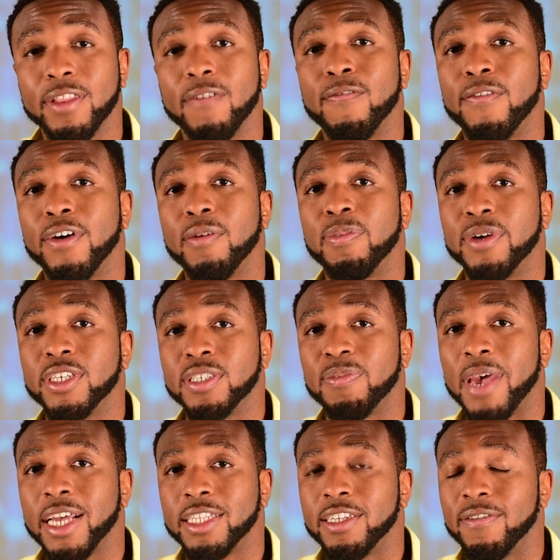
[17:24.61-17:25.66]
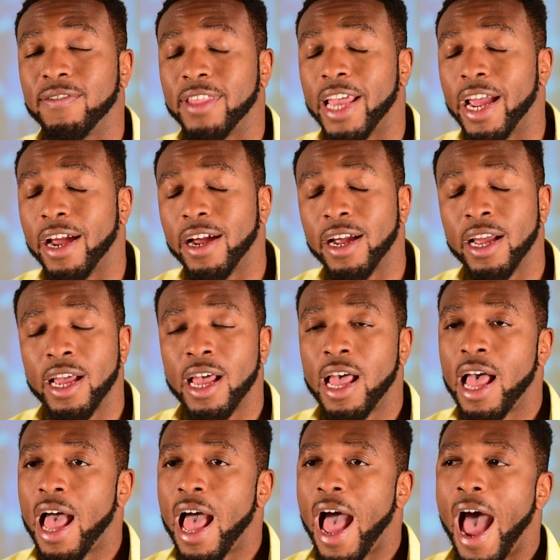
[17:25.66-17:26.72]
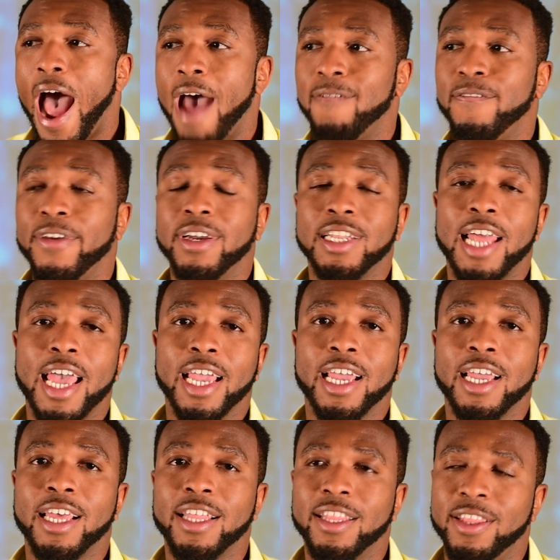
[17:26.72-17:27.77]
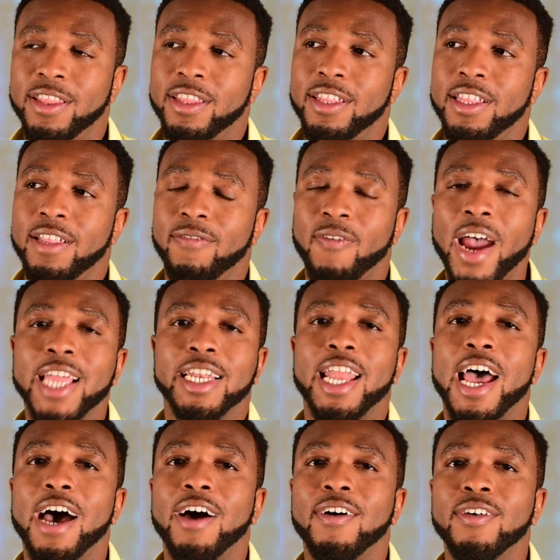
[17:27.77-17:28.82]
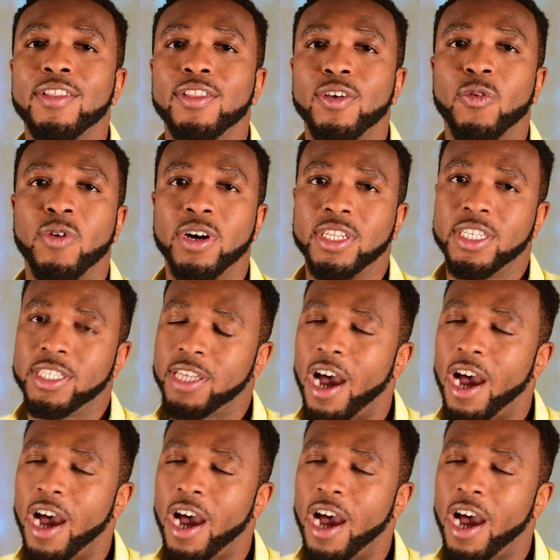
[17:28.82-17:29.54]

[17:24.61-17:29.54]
the full perspective there. I feel like right now the world is